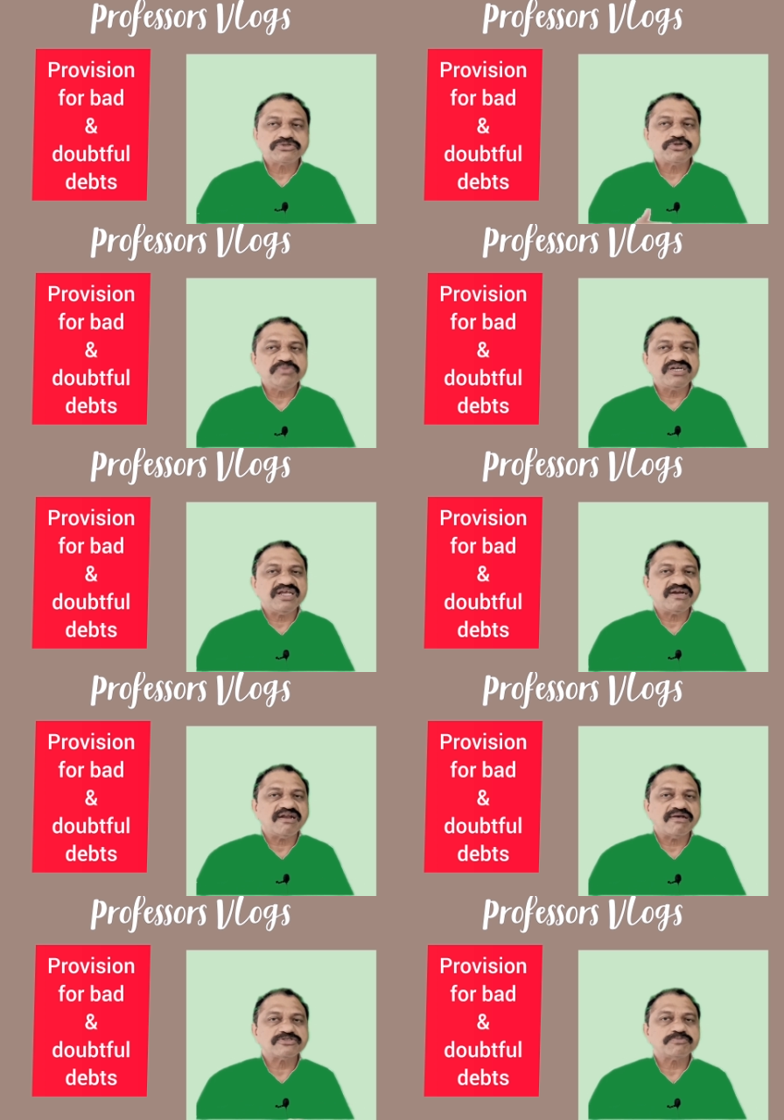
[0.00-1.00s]
should be taken
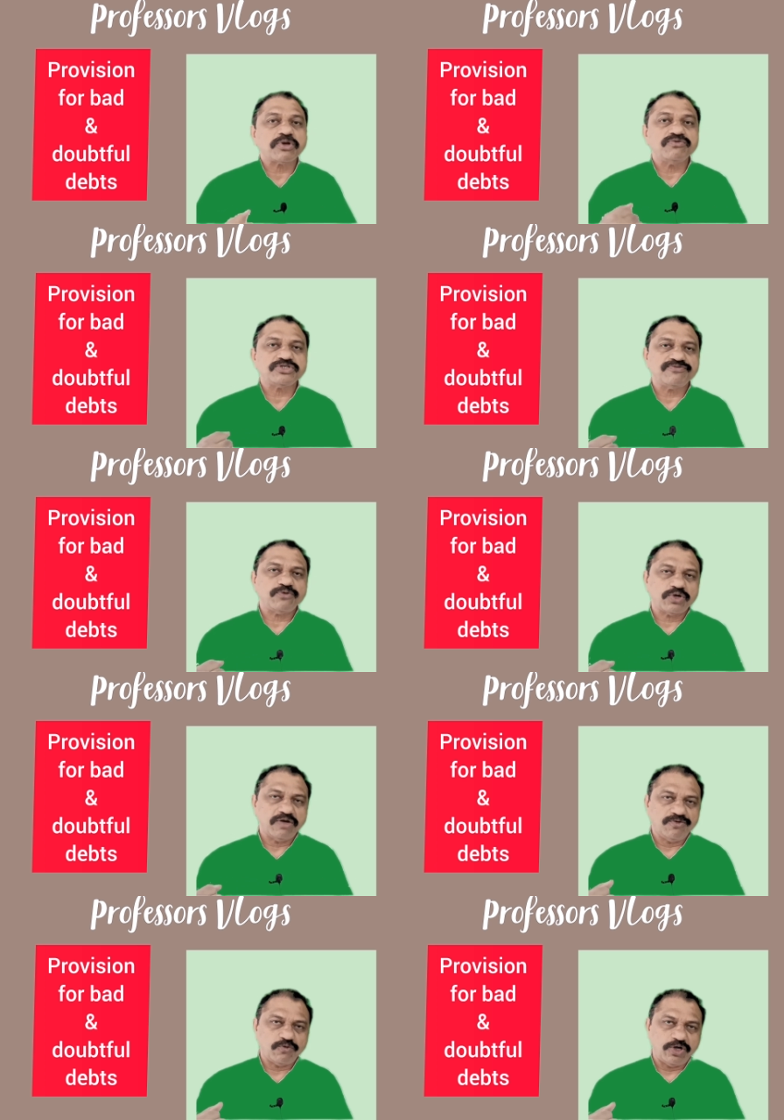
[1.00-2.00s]
as provision for
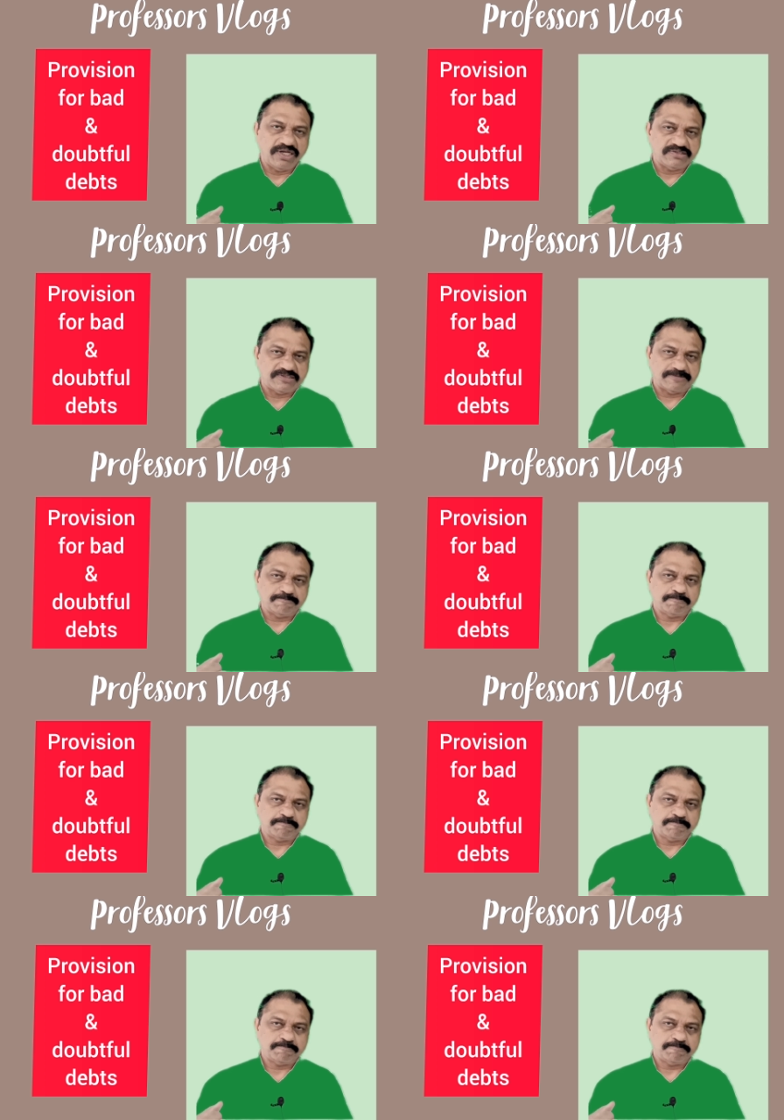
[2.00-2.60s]
doubtful debts.